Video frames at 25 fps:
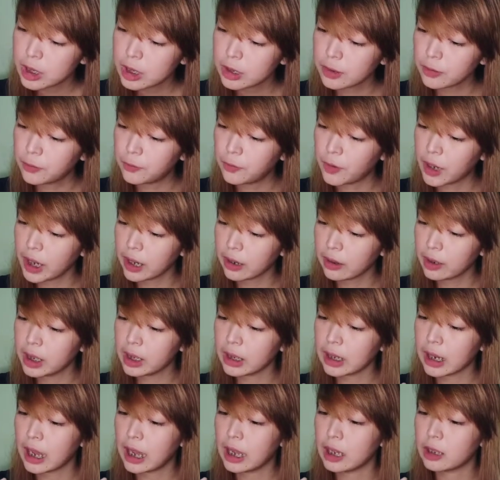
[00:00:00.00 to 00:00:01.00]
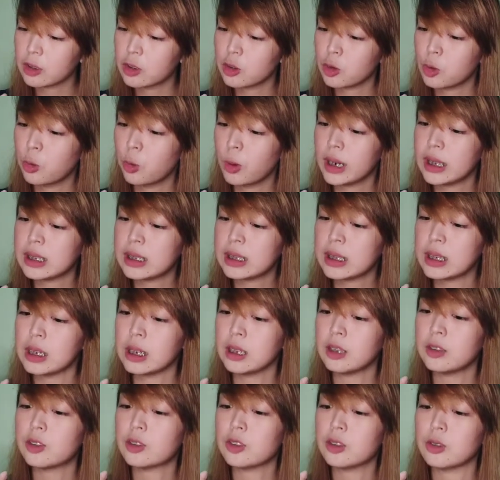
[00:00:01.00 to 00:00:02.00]
to fire it at 20
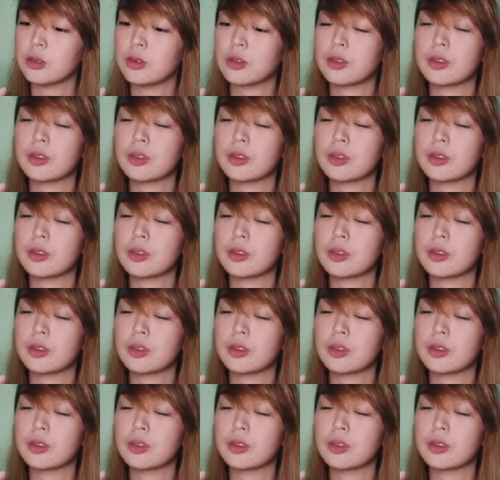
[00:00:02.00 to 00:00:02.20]
to